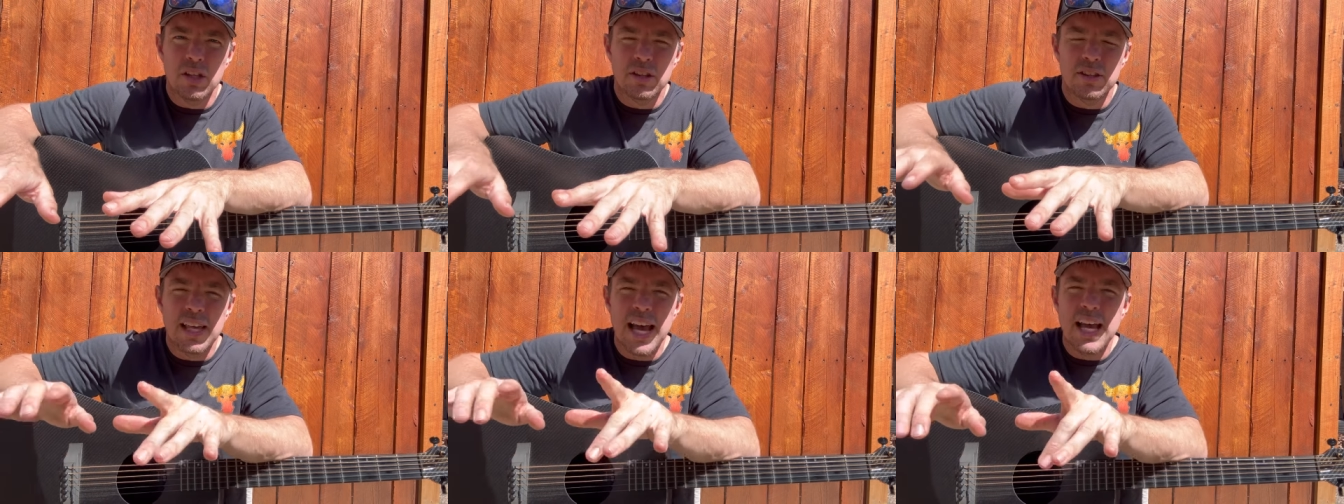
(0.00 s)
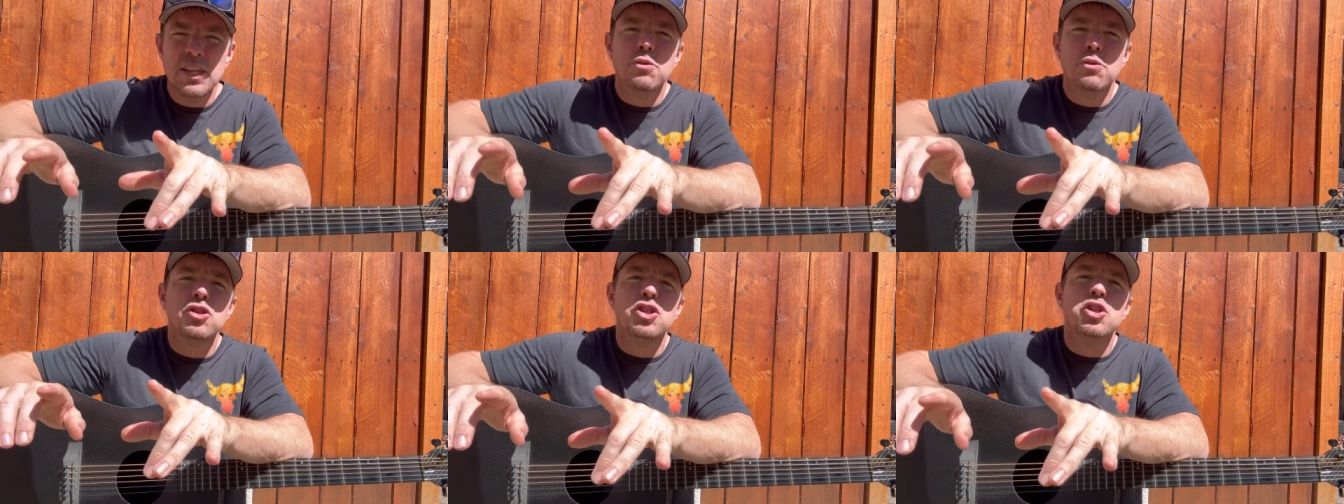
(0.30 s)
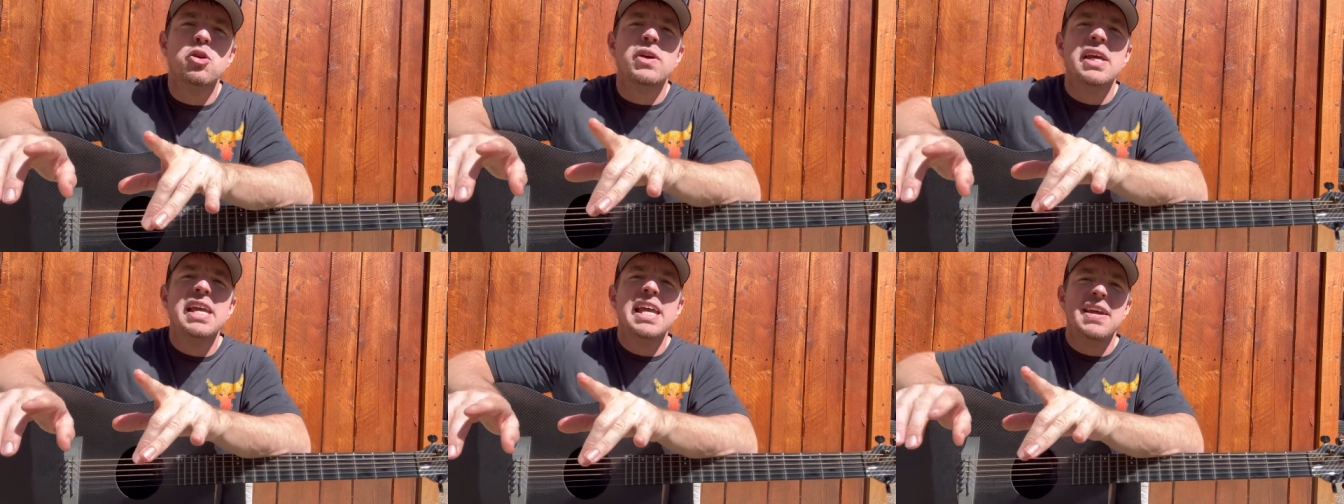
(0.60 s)
That's what's
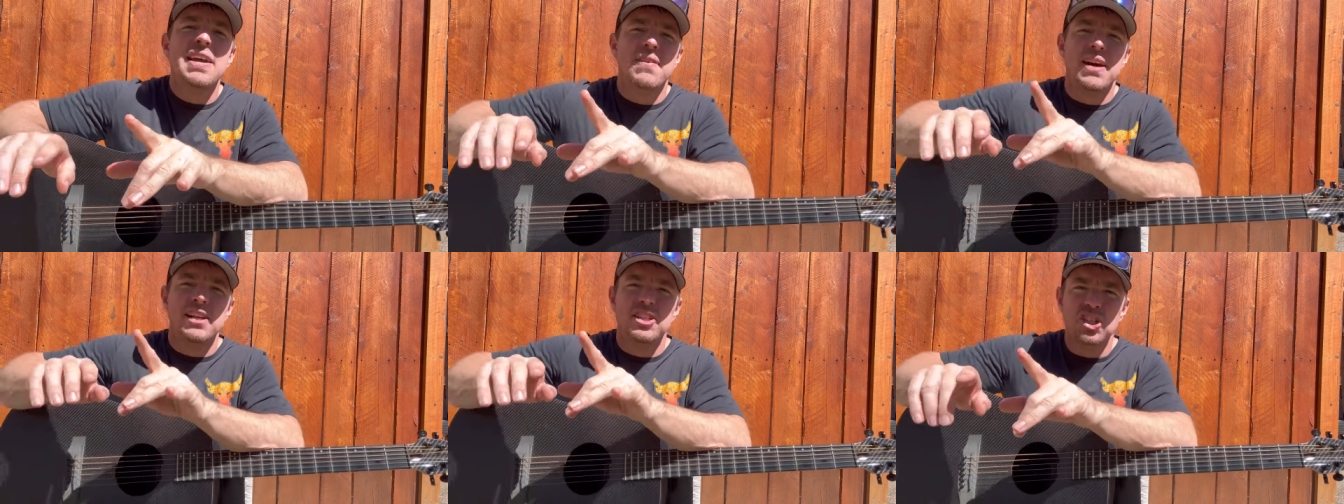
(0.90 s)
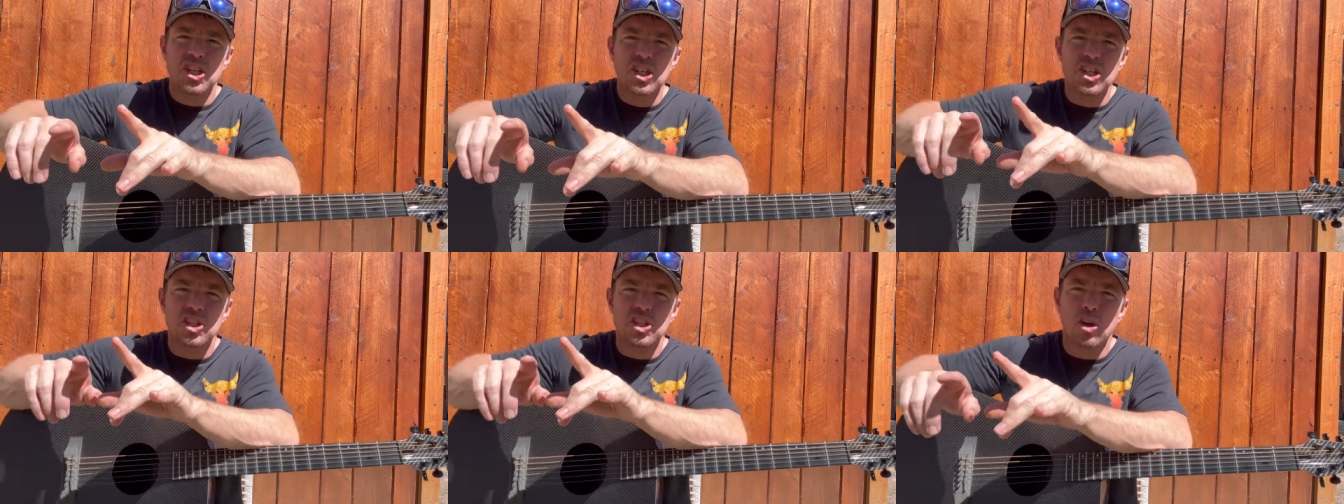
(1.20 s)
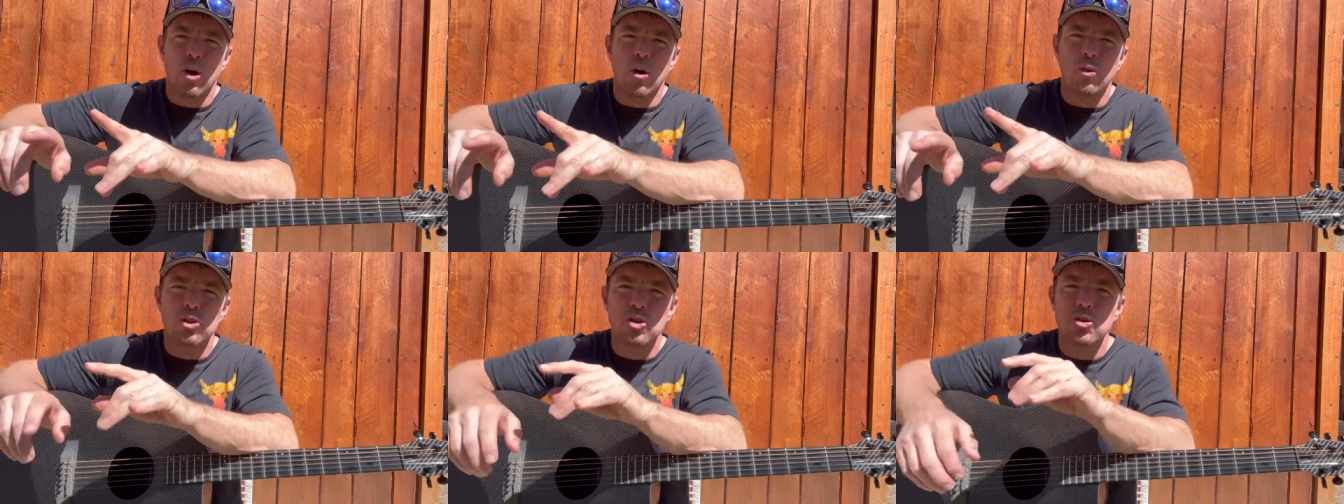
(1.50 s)
so key. If I just
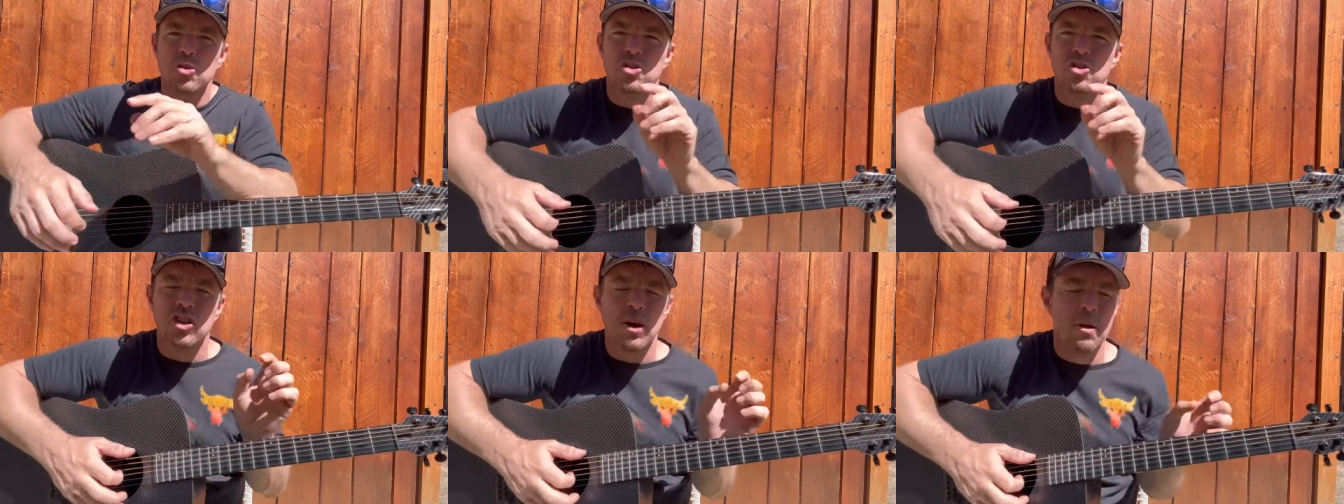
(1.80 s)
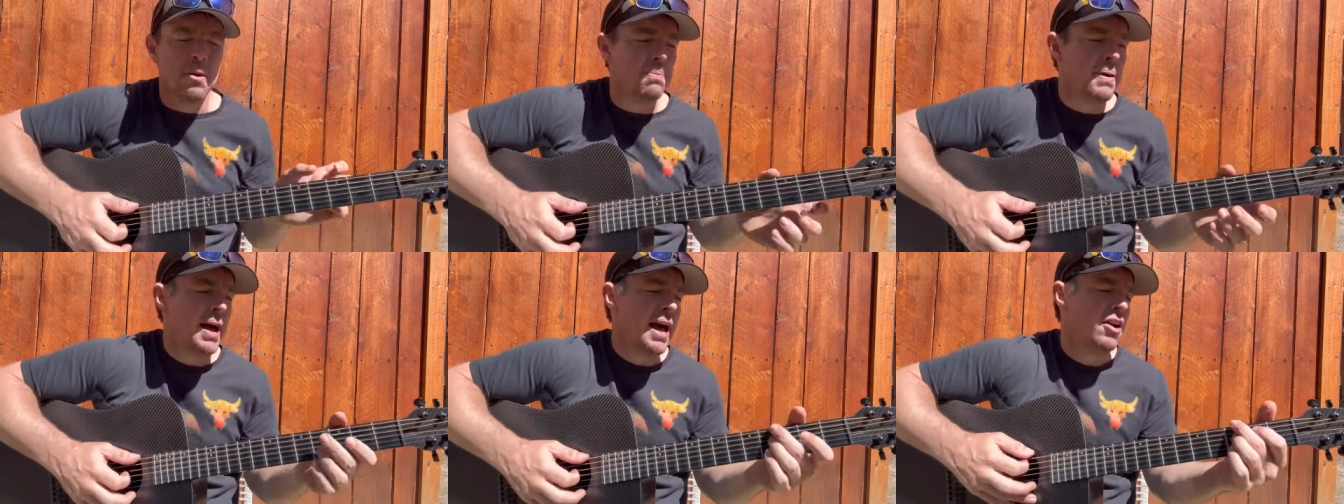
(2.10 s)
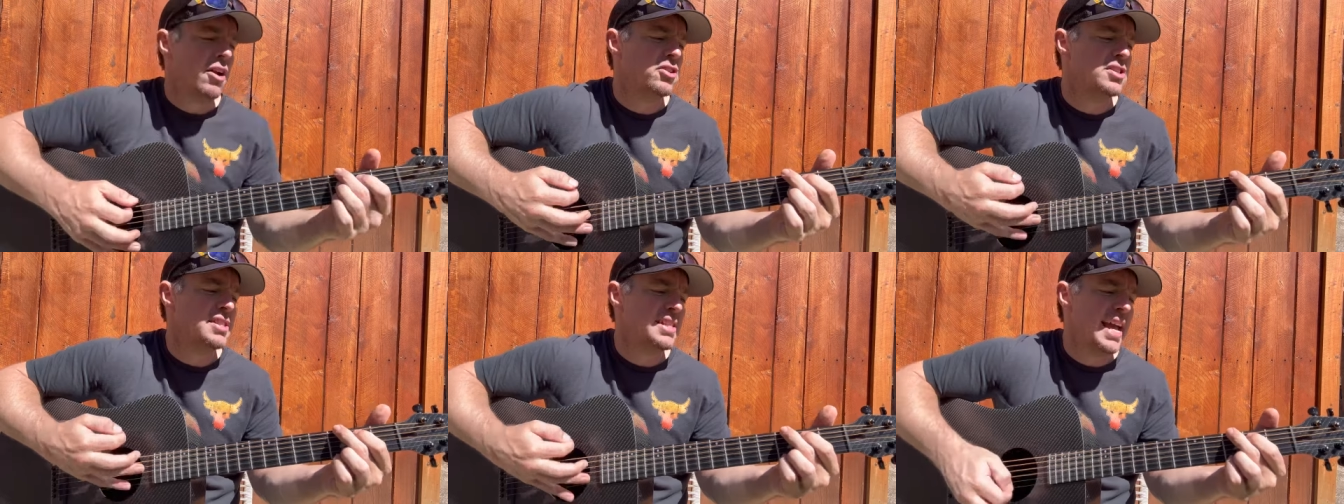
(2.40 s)
told you the strumming
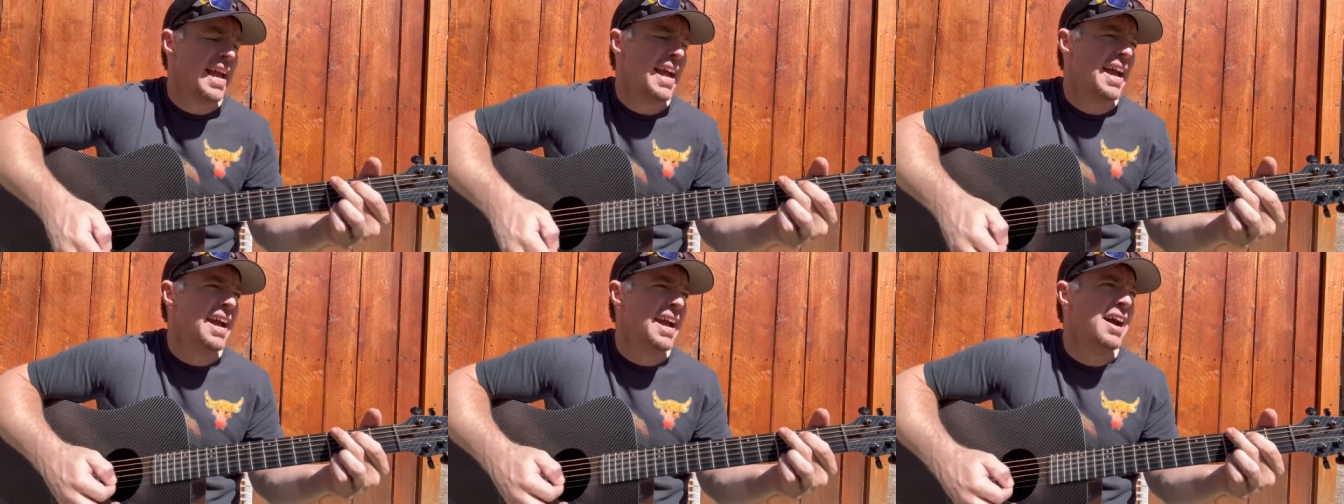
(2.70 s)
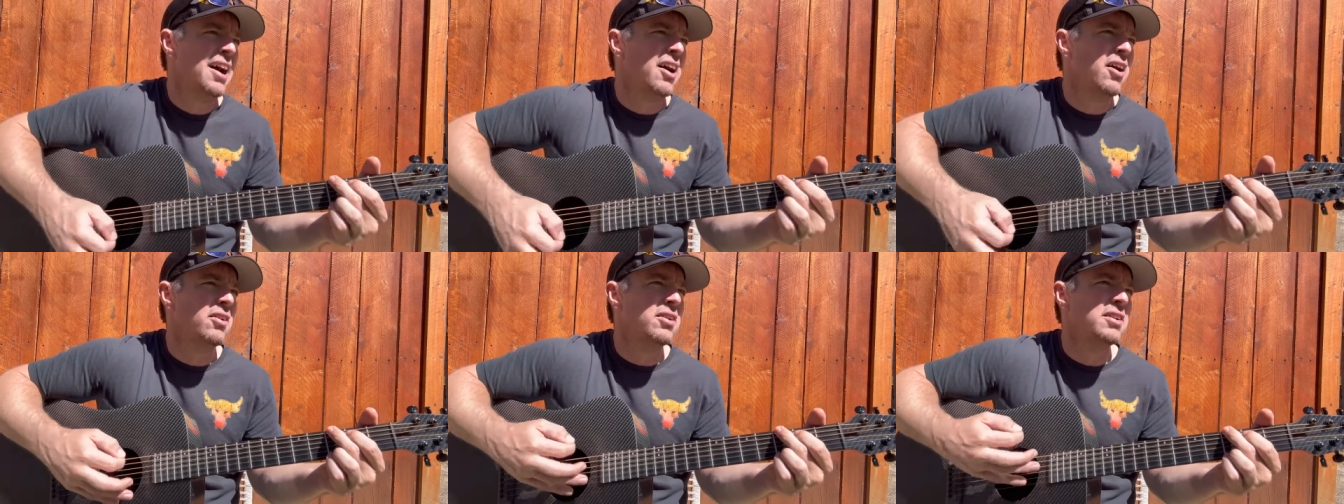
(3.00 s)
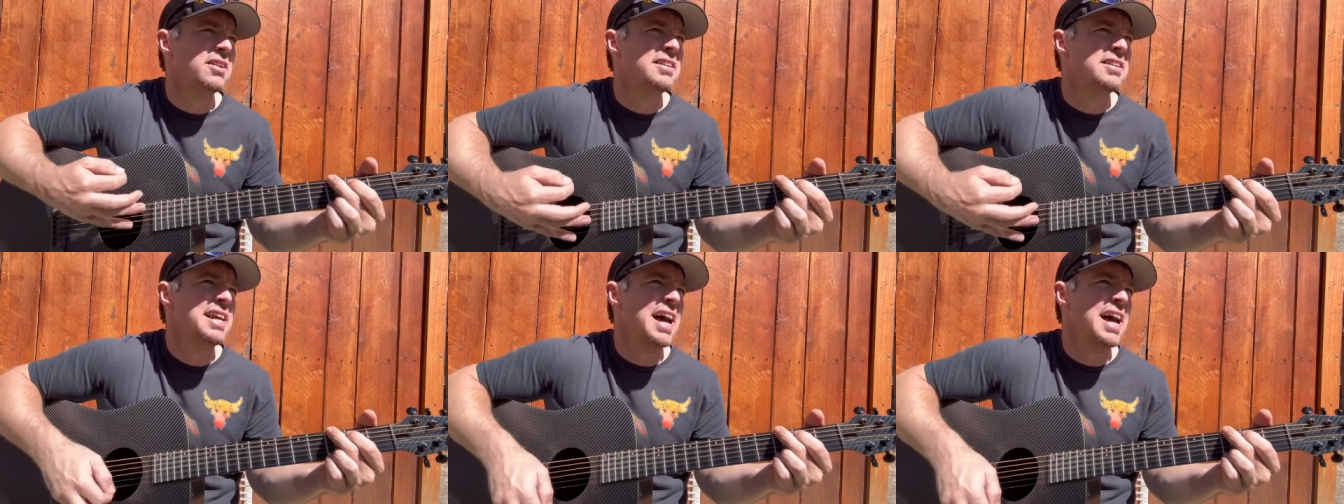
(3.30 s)
pattern is down,